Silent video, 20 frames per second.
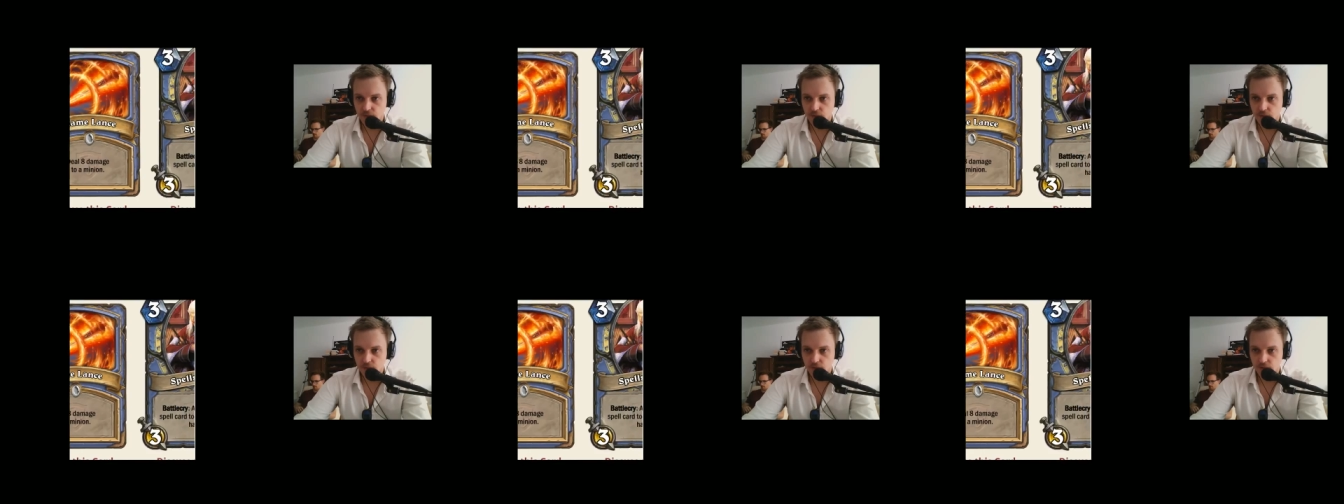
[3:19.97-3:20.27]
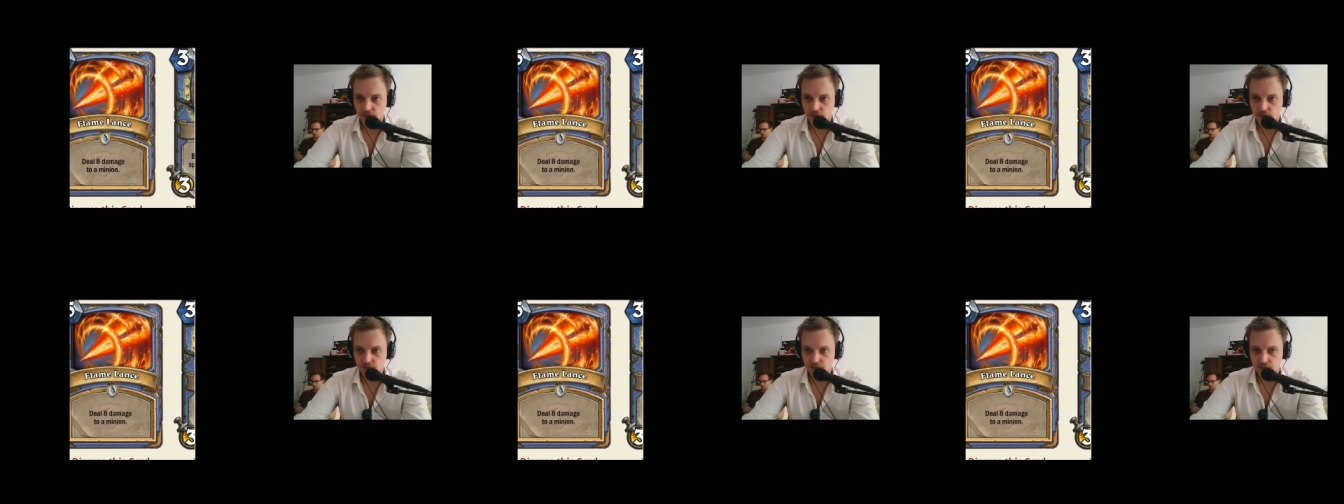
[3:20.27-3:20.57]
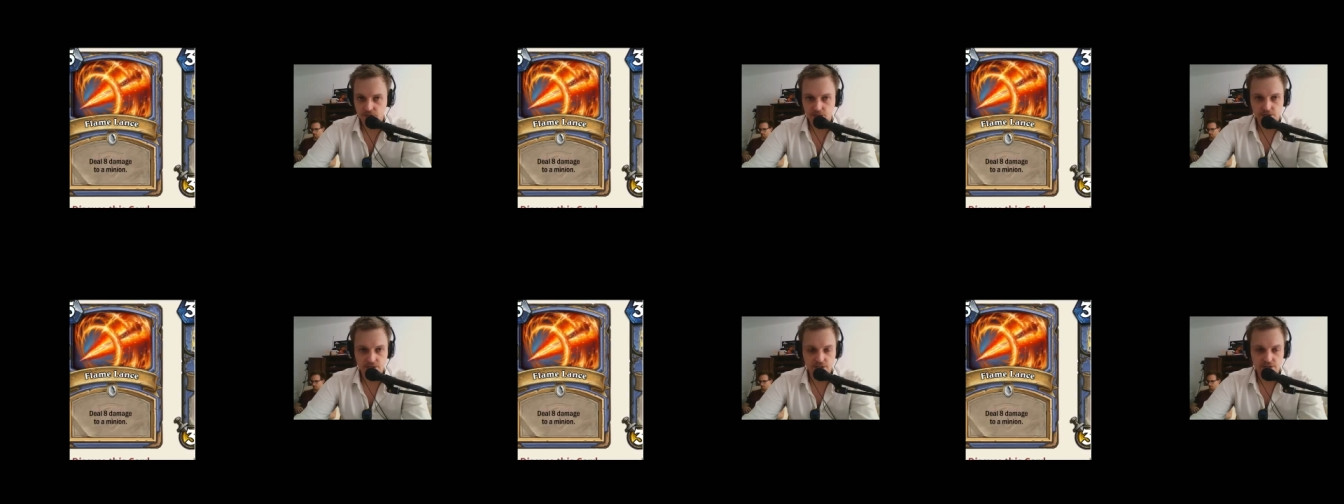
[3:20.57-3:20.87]
we already saw
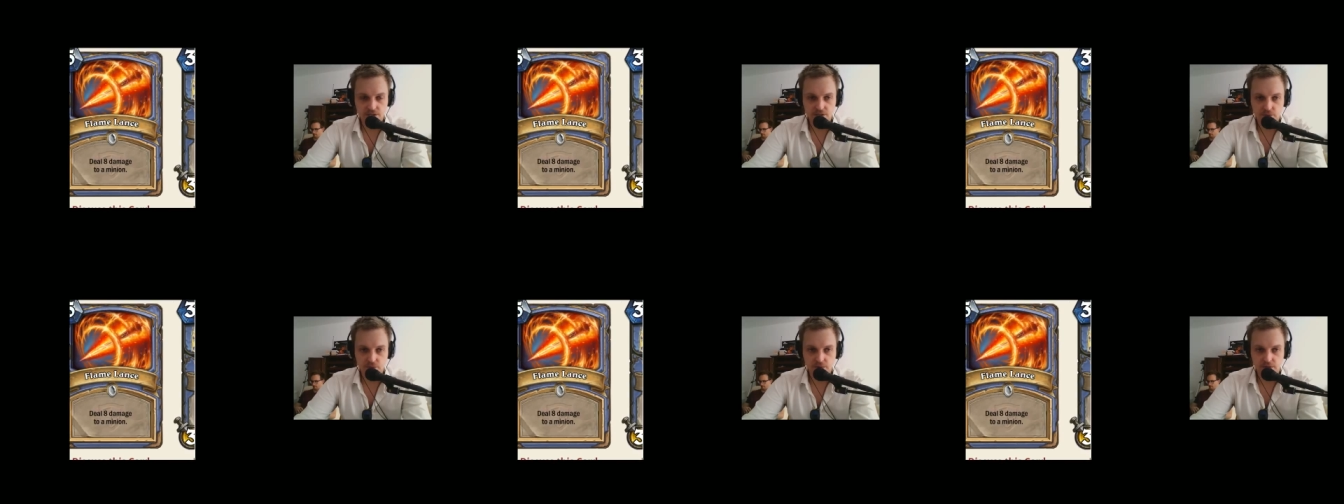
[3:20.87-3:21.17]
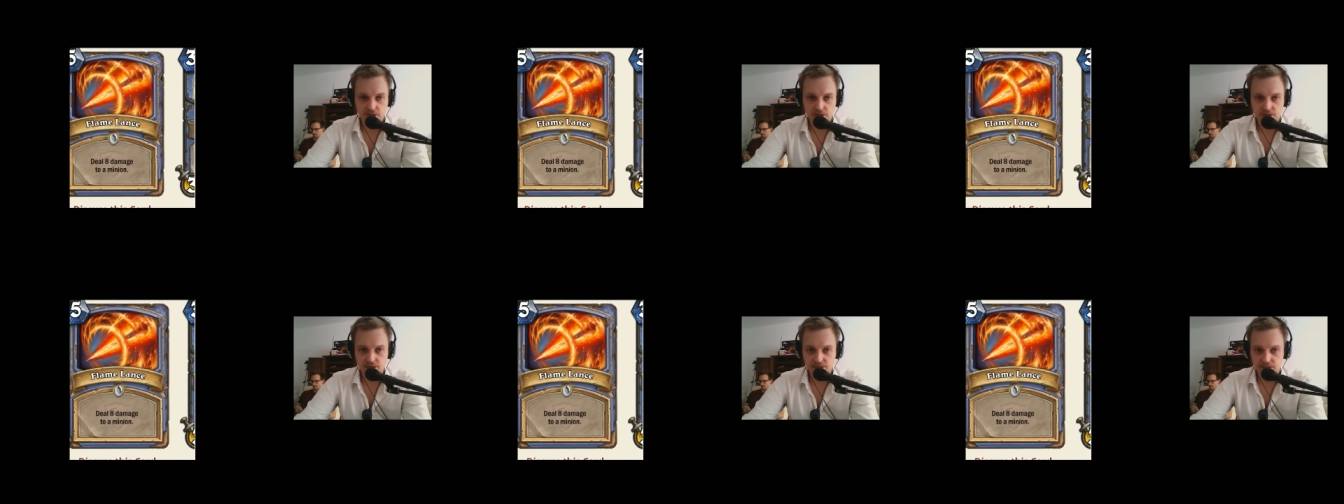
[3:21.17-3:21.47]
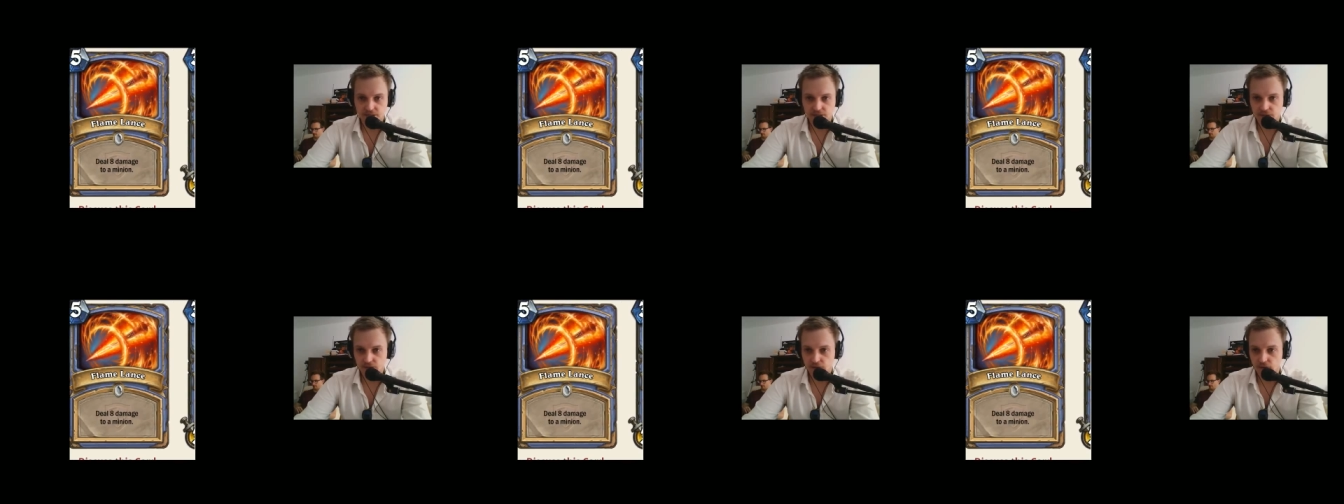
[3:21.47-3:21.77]
it. This we did not
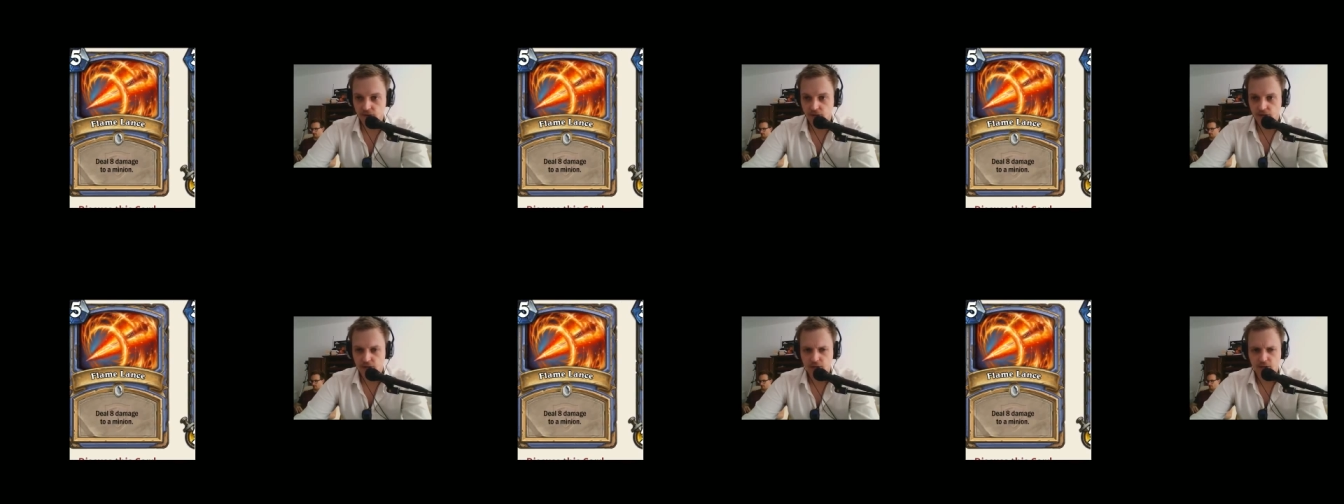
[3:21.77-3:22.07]
see though.